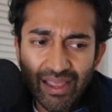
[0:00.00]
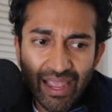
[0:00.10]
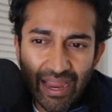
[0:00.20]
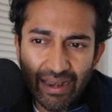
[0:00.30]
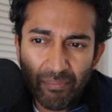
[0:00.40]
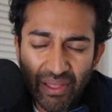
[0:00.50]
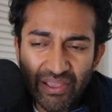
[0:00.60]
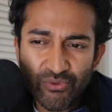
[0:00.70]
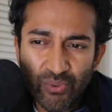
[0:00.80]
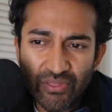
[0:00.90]
in a
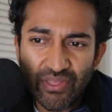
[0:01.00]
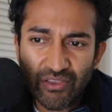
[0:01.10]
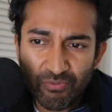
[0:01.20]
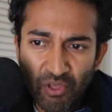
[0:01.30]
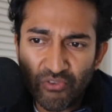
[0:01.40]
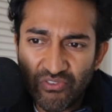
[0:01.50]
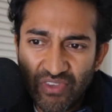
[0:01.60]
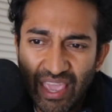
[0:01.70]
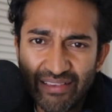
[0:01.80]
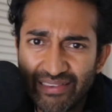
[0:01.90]
place with explosive
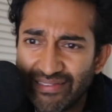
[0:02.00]
cases,